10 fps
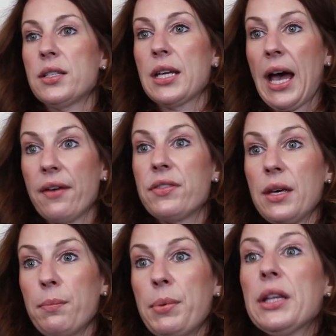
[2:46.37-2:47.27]
to have
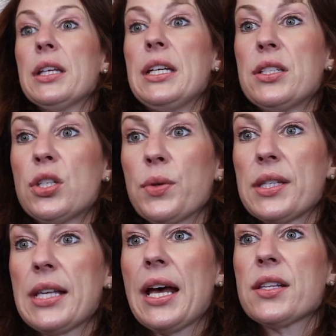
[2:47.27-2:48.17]
the ability to
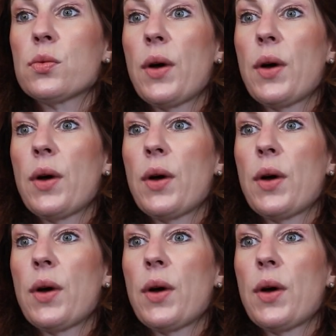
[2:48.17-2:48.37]
assess